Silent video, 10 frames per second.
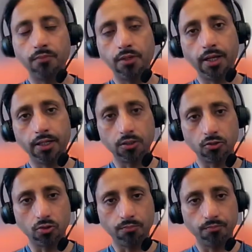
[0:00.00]
at the
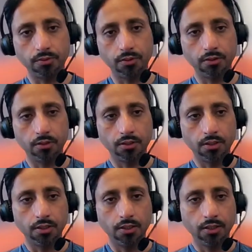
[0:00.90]
top,
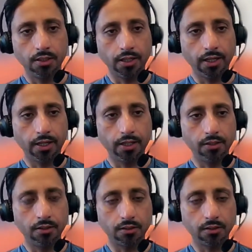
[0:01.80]
and